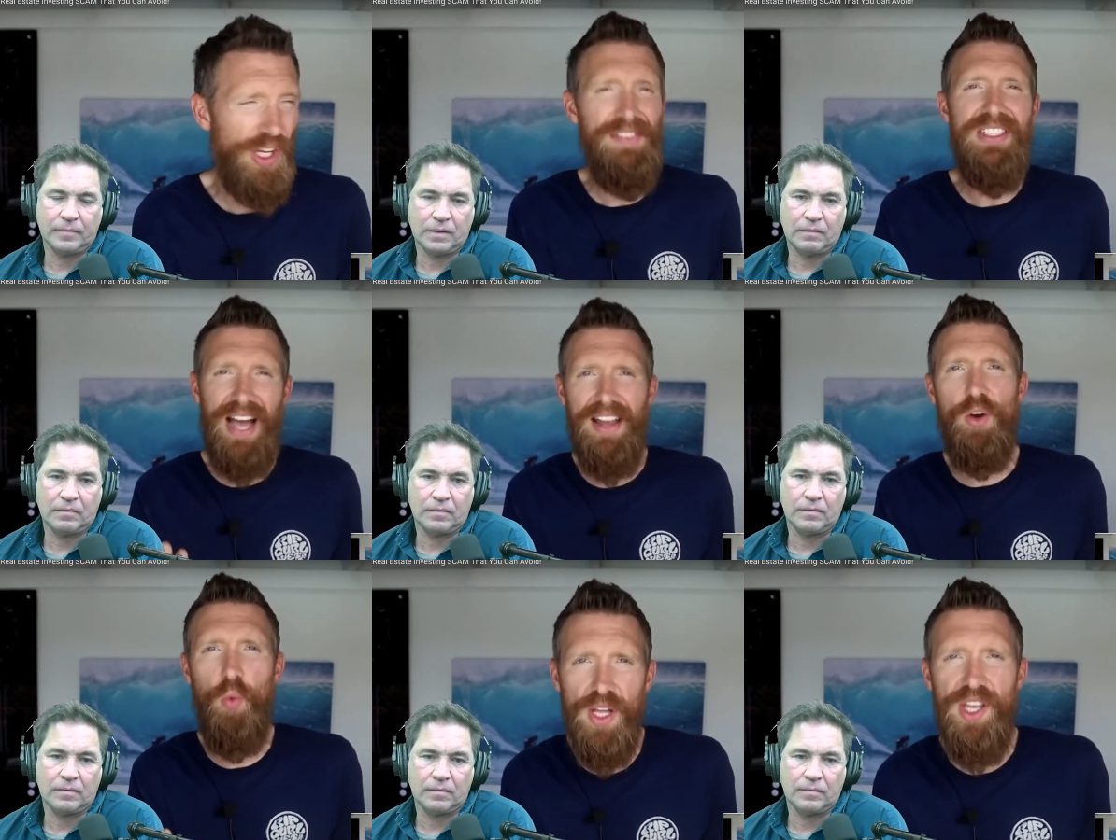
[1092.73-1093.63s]
Speaker 1: Like, look, even
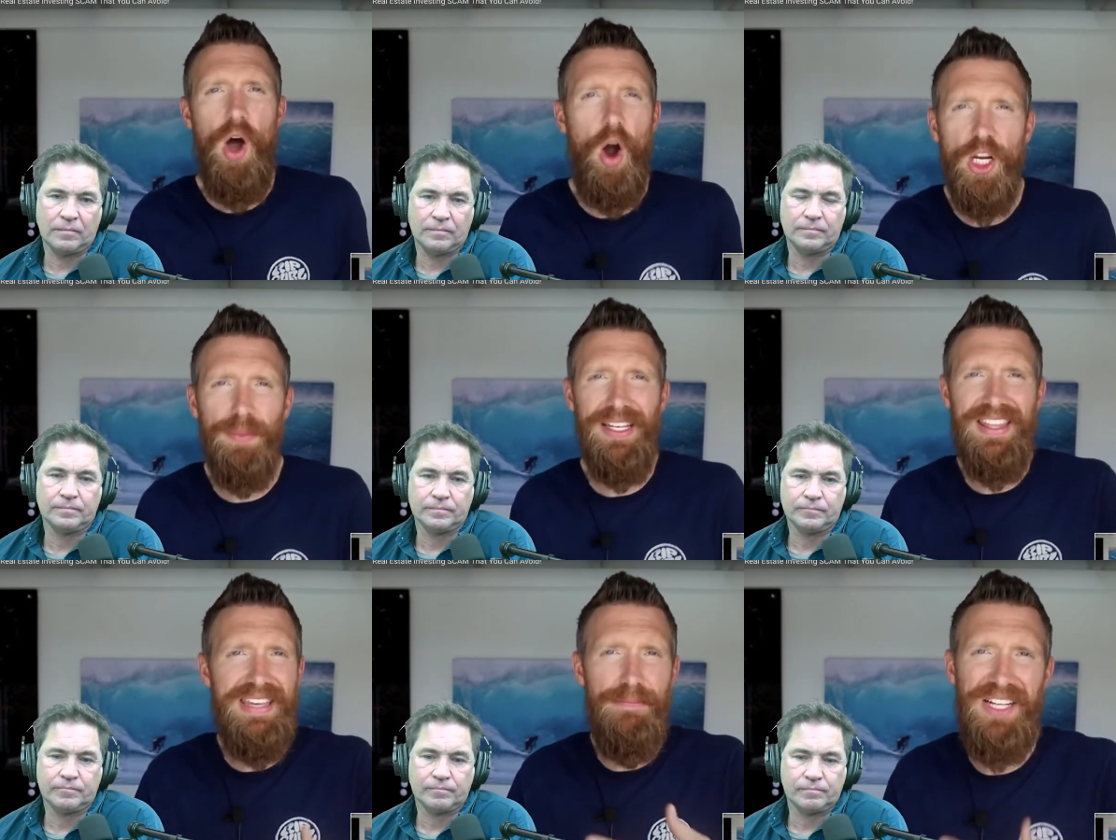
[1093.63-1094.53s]
Tiger Woods,
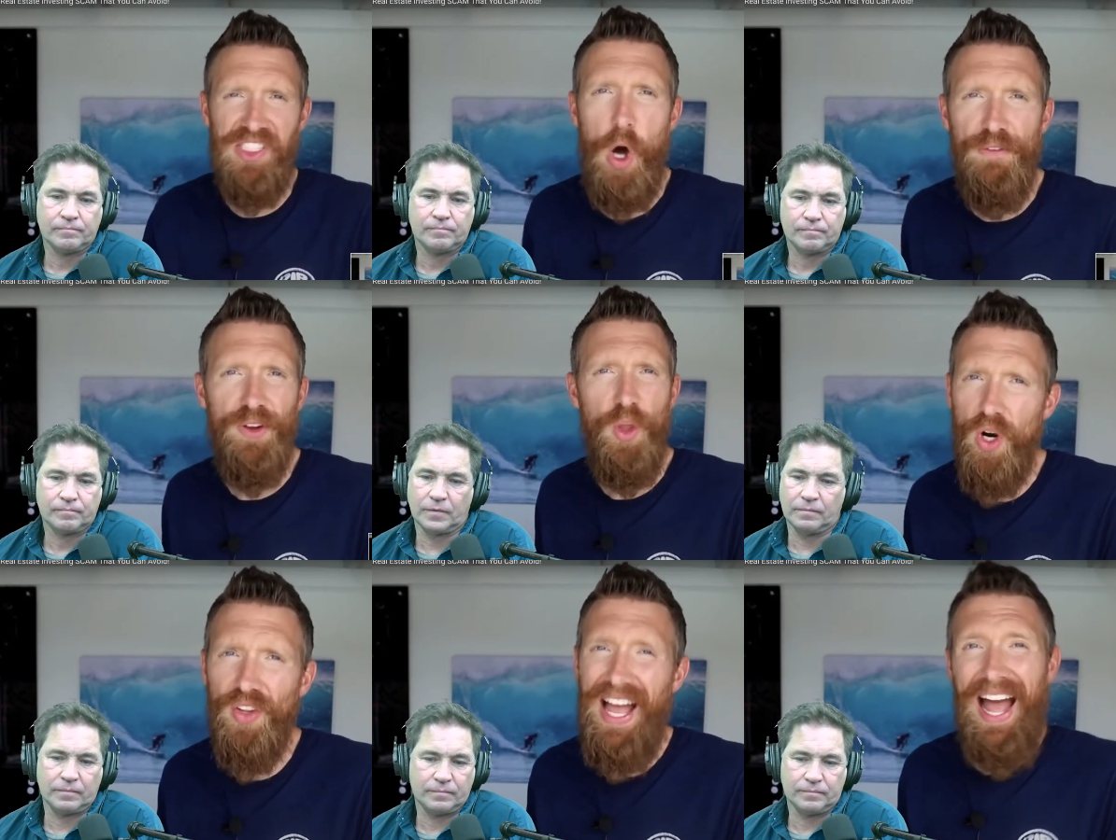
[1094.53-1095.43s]
arguably the best golfer in
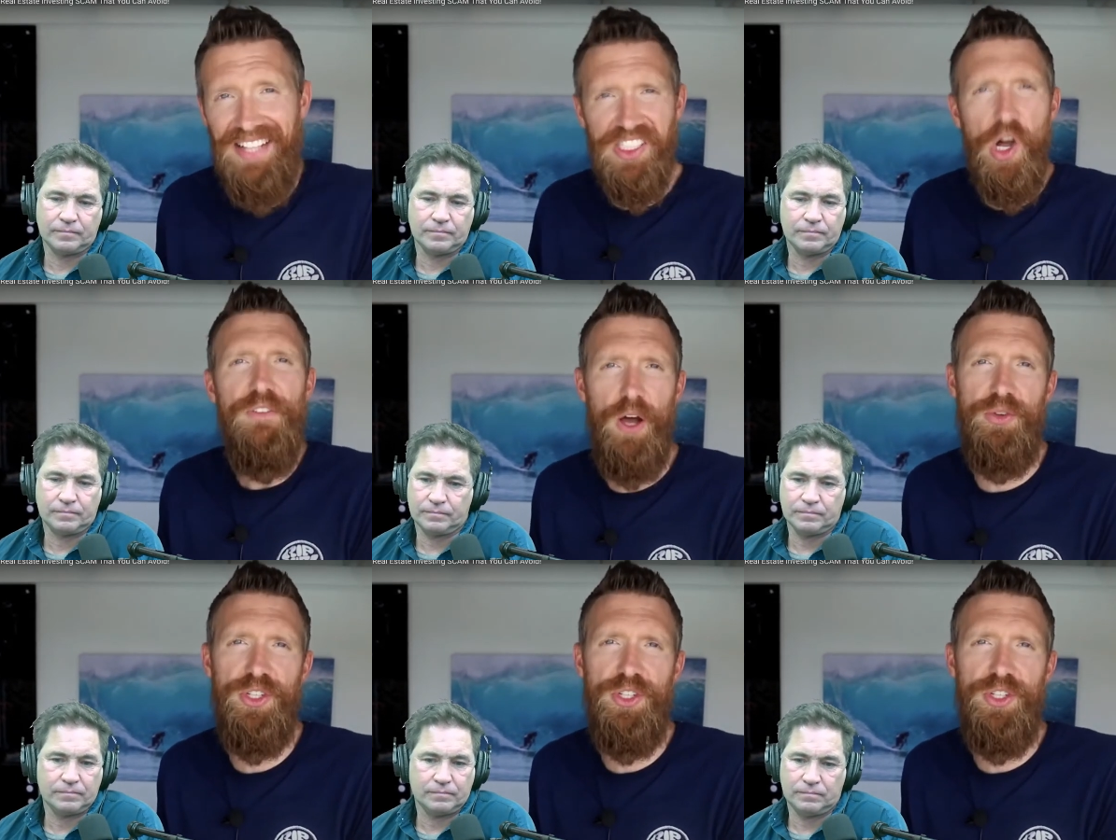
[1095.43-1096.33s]
the world, has a golf
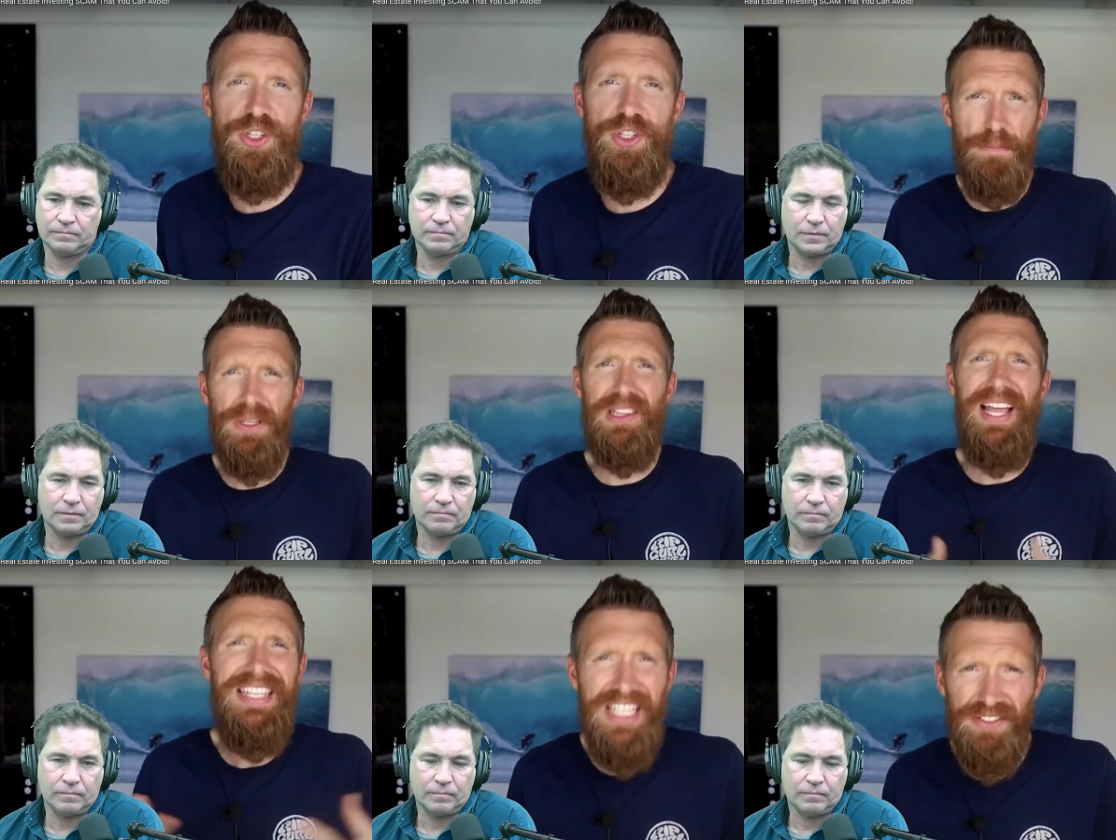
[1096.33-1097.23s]
coach are
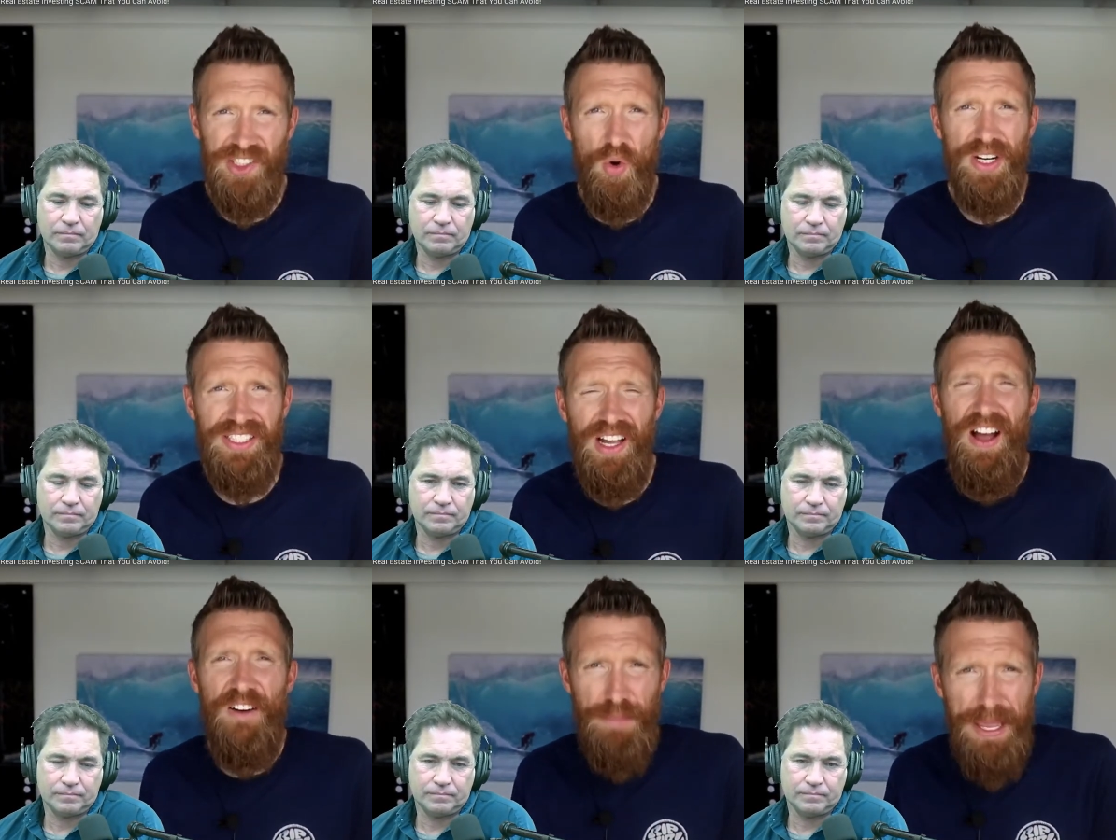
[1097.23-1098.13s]
plenty of stories
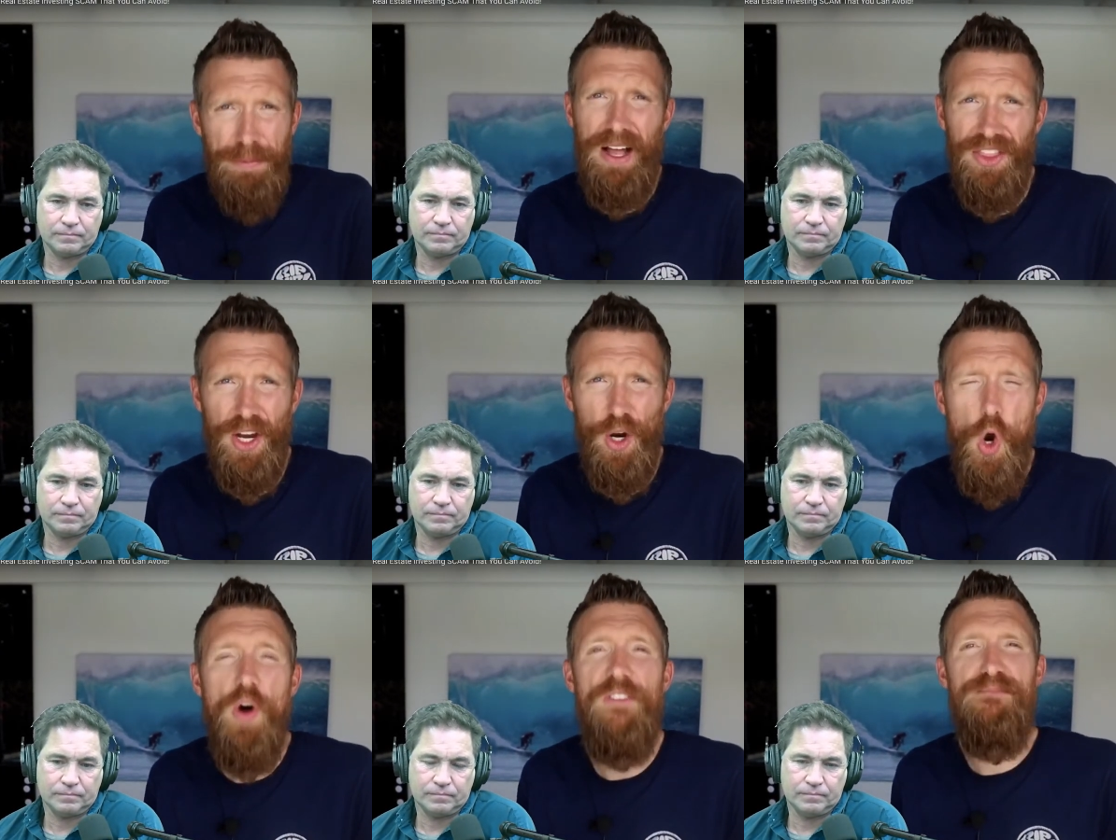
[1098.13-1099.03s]
of people out there
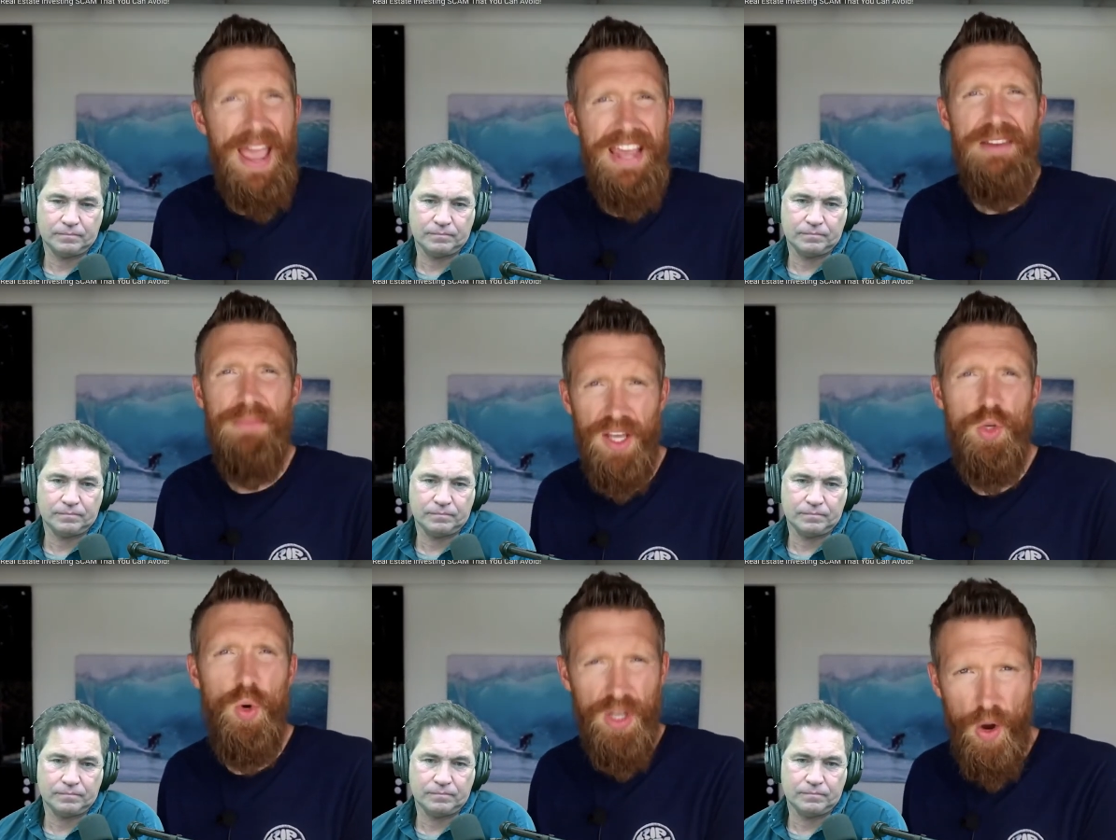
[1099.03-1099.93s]
who have paid
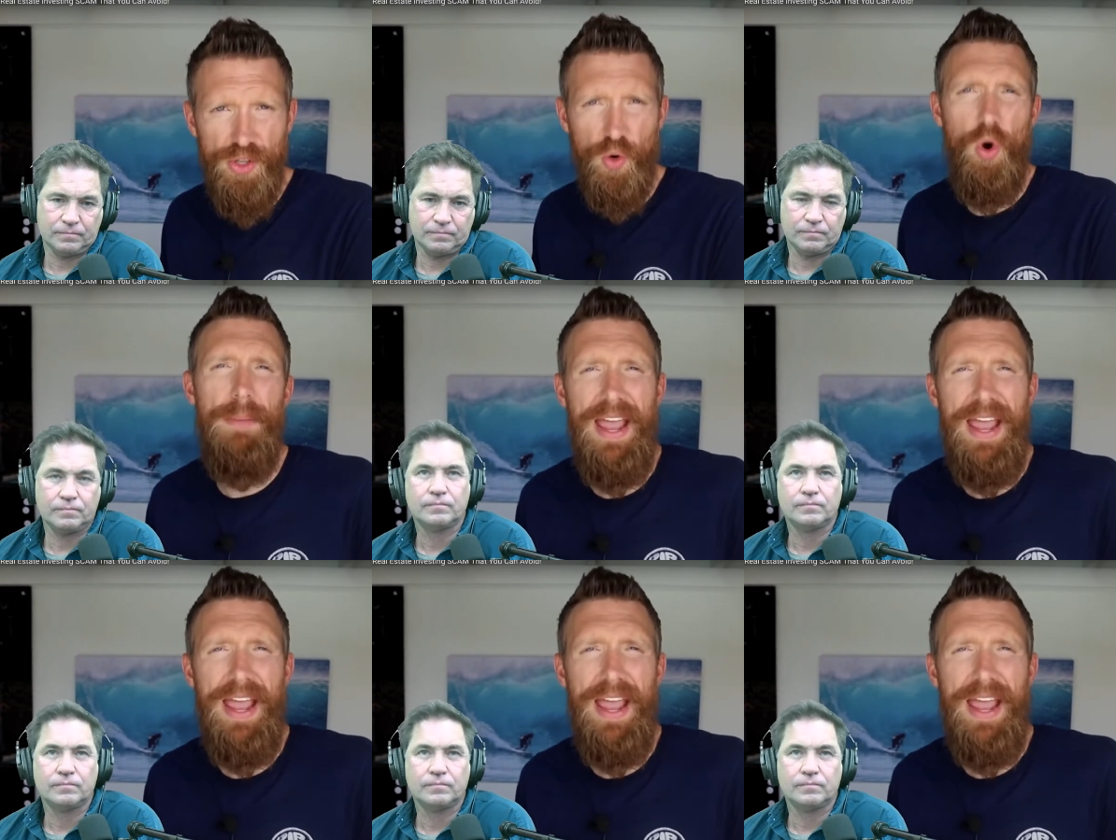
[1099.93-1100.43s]
money to a coach